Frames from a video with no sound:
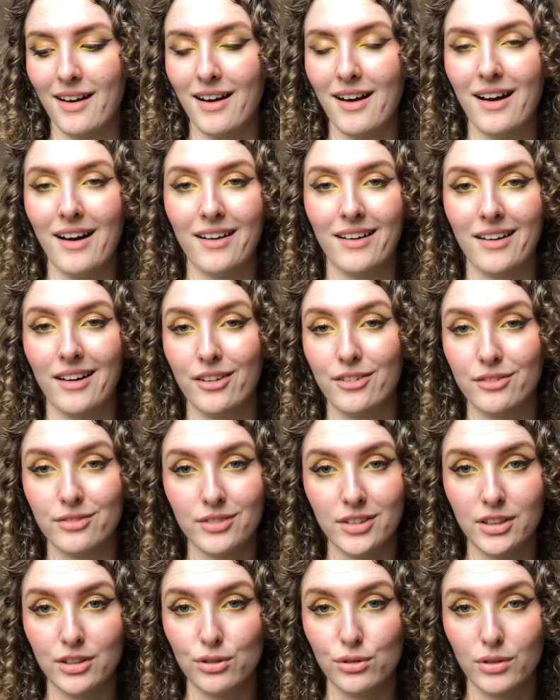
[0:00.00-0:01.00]
I kind of
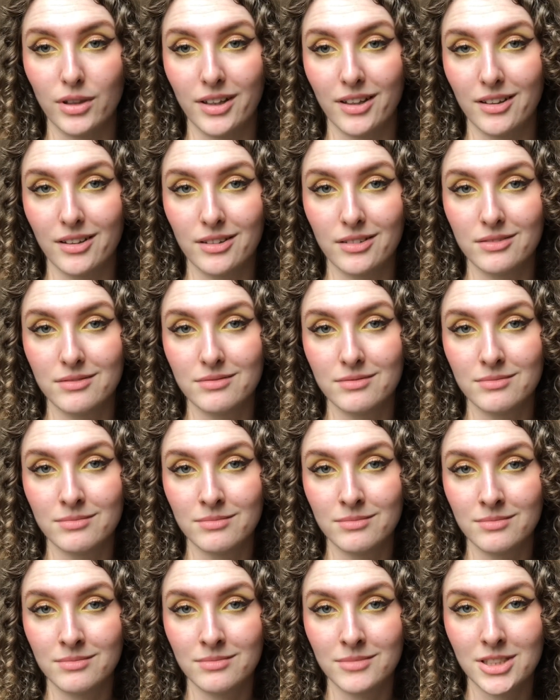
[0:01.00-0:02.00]
need to like
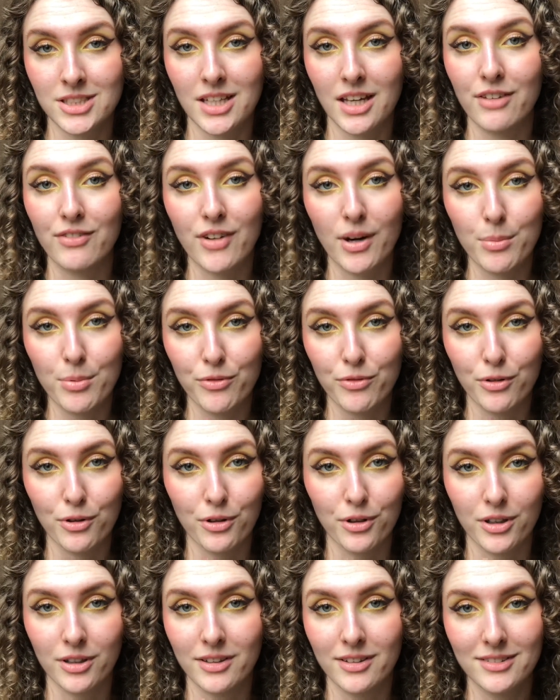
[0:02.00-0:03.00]
save up
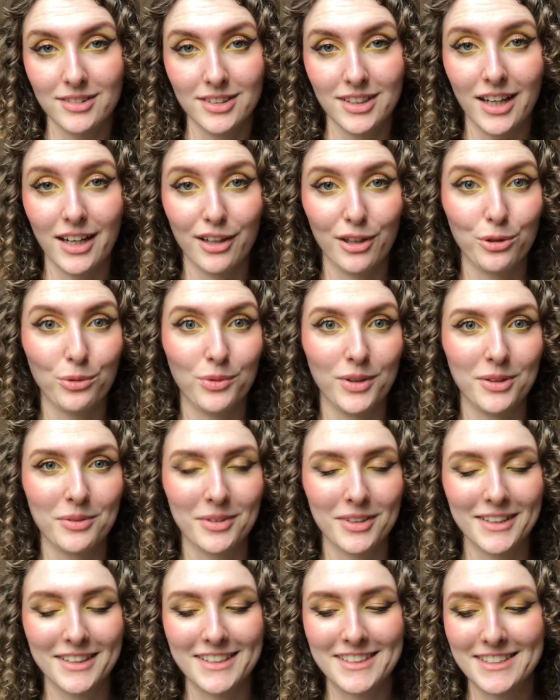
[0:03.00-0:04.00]
for the Halloween
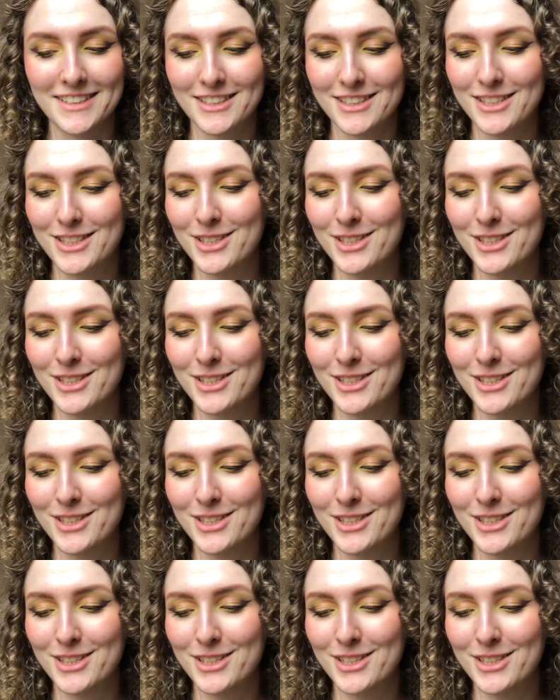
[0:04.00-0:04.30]
releases.